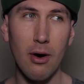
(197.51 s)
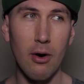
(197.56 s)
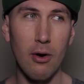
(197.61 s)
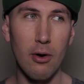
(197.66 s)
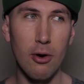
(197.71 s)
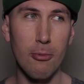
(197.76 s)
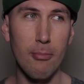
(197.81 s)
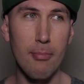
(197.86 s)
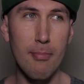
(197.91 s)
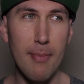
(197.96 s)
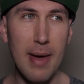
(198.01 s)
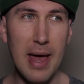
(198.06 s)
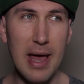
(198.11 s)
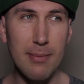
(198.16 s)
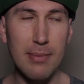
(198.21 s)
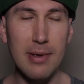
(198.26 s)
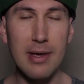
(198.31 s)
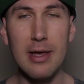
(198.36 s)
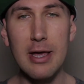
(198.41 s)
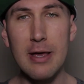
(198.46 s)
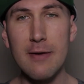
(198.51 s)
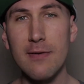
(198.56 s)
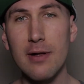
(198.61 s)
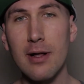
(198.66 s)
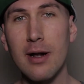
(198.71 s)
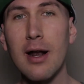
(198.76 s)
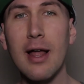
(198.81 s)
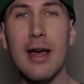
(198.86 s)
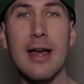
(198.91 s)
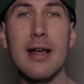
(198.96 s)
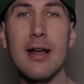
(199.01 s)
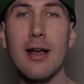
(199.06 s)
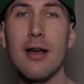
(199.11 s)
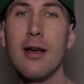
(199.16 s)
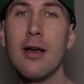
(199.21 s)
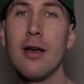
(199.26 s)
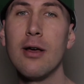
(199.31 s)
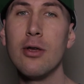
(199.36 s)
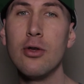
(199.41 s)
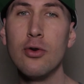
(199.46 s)
or maybe even like
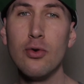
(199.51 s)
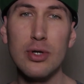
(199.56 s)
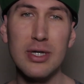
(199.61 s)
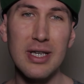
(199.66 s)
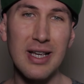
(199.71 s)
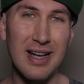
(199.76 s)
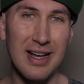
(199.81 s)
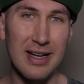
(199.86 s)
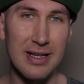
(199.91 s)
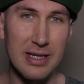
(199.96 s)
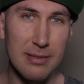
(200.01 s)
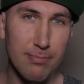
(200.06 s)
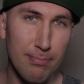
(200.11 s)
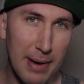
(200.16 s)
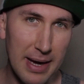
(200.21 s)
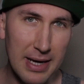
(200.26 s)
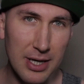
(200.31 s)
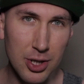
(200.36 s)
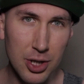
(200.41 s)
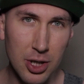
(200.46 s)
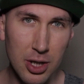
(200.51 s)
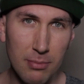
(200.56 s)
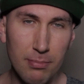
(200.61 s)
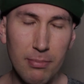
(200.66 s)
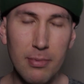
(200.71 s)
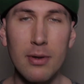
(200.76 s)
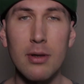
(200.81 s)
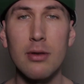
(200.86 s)
using a spaceship